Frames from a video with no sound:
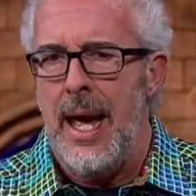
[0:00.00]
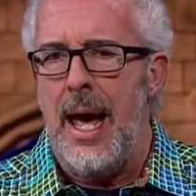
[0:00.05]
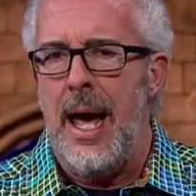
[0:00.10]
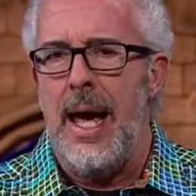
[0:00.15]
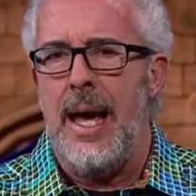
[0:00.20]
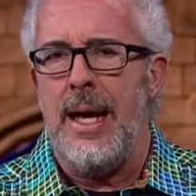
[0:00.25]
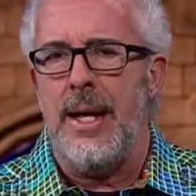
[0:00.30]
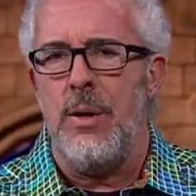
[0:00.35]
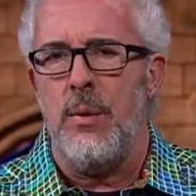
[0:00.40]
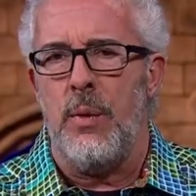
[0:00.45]

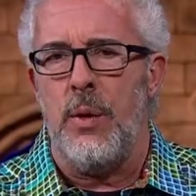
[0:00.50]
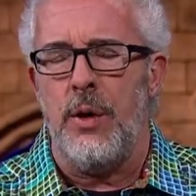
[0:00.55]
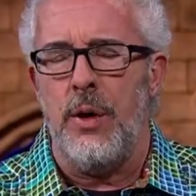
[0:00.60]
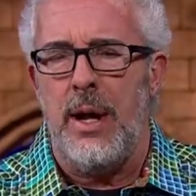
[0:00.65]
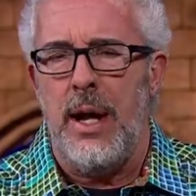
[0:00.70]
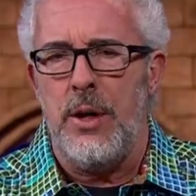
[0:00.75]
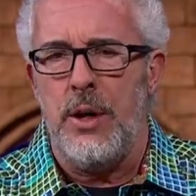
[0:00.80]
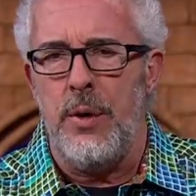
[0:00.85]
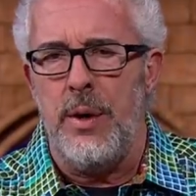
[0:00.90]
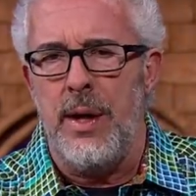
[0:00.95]
And we're going
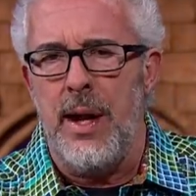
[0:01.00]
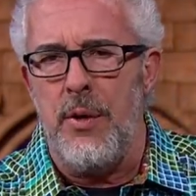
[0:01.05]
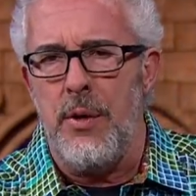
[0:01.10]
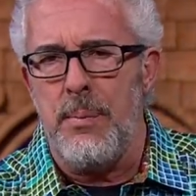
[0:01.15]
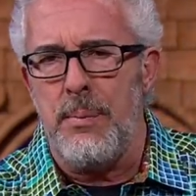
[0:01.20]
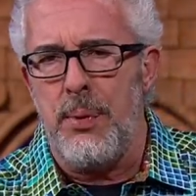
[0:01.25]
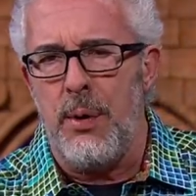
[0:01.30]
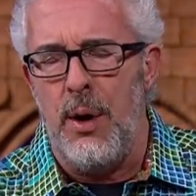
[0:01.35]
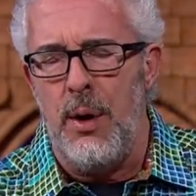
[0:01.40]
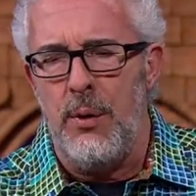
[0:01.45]
to do another
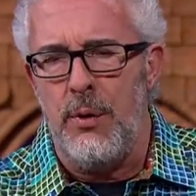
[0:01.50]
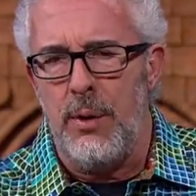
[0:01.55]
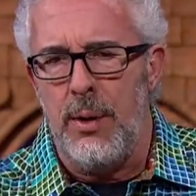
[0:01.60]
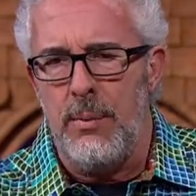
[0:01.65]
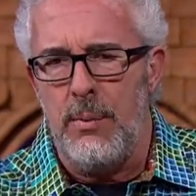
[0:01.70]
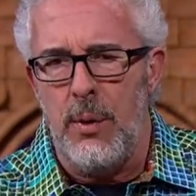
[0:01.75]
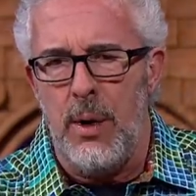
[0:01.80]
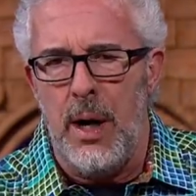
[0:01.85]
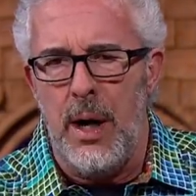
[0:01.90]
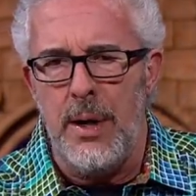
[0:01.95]

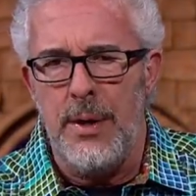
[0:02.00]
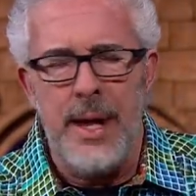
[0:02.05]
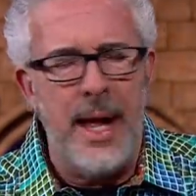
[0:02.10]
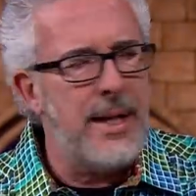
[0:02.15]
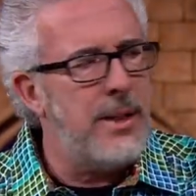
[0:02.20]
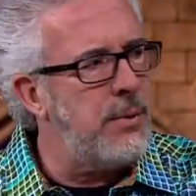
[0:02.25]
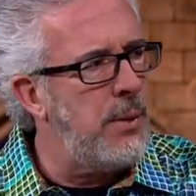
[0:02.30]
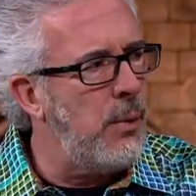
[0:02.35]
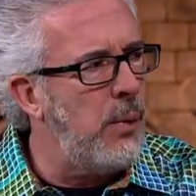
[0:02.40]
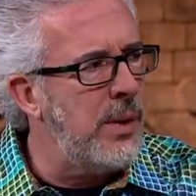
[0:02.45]
program uh,
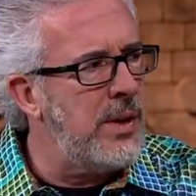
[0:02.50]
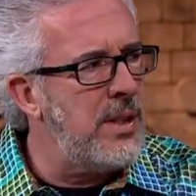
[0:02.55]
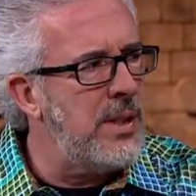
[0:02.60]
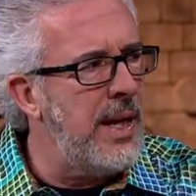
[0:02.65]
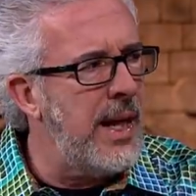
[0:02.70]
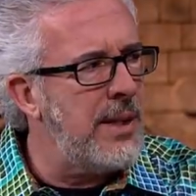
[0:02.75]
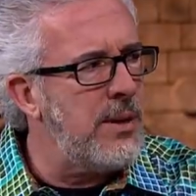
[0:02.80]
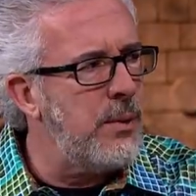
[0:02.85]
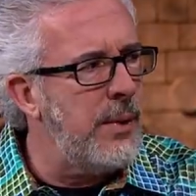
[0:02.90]
next week. What's next